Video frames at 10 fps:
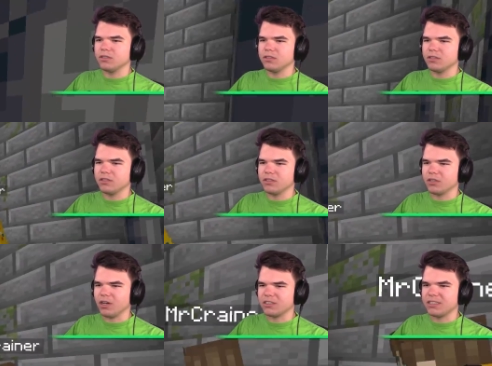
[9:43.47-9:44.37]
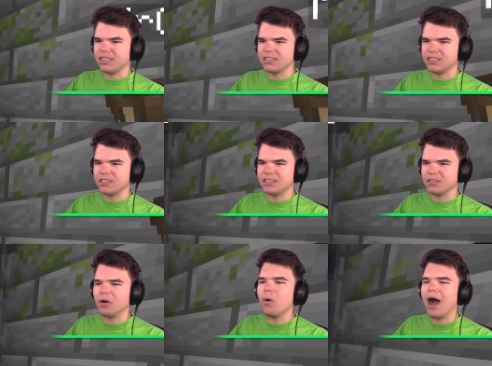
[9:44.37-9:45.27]
at this guy's They're name. all citizens.
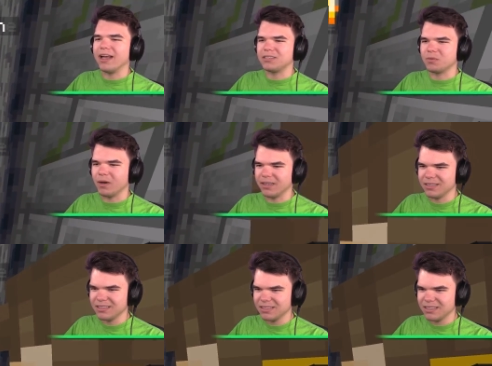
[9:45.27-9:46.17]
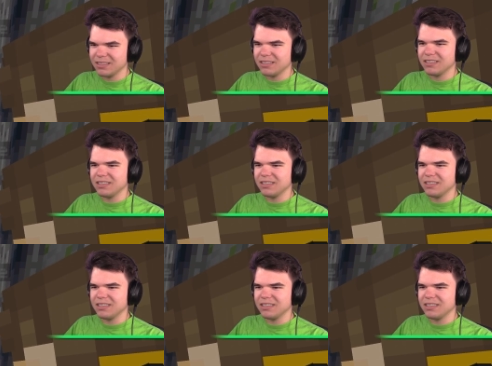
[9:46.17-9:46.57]
The wise. The wise one.